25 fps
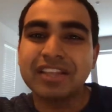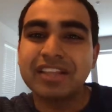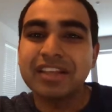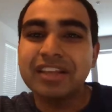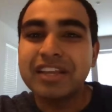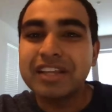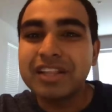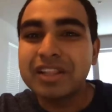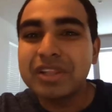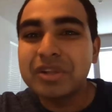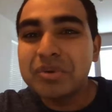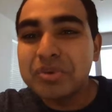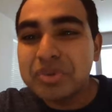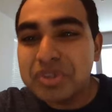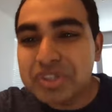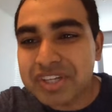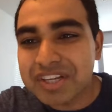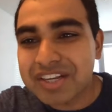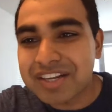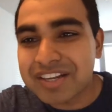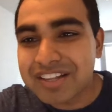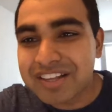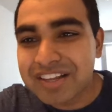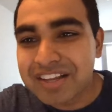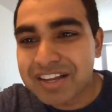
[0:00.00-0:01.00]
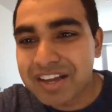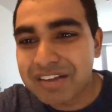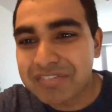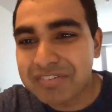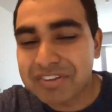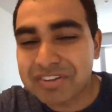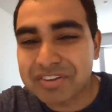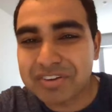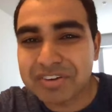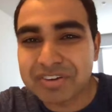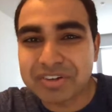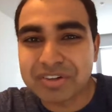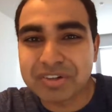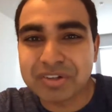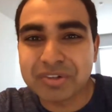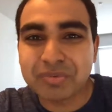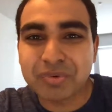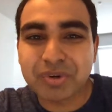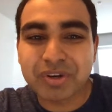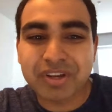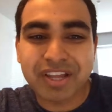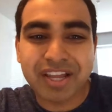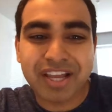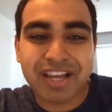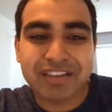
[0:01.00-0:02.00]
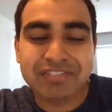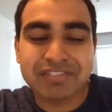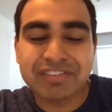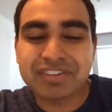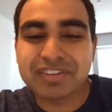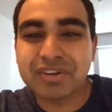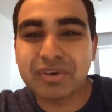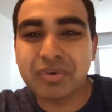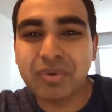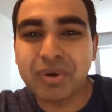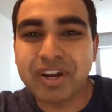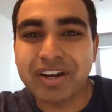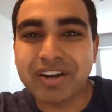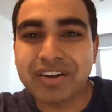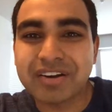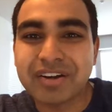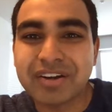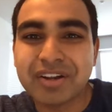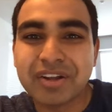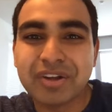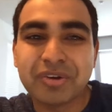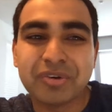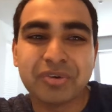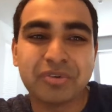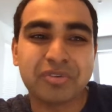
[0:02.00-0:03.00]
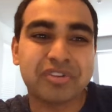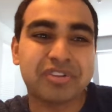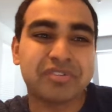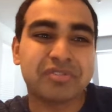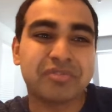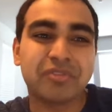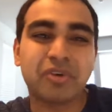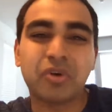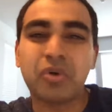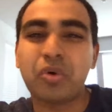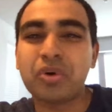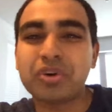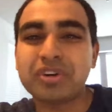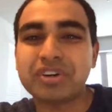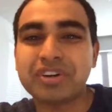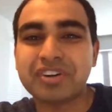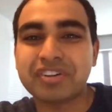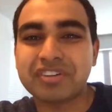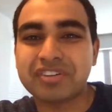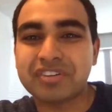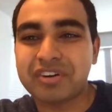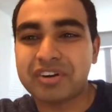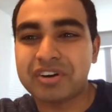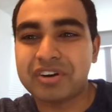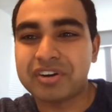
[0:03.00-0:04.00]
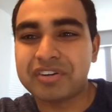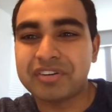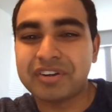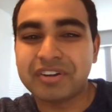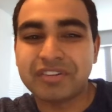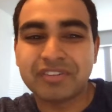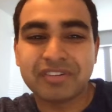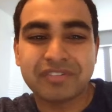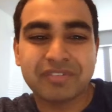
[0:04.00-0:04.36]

the illusion of a circle where you have a square whose corners are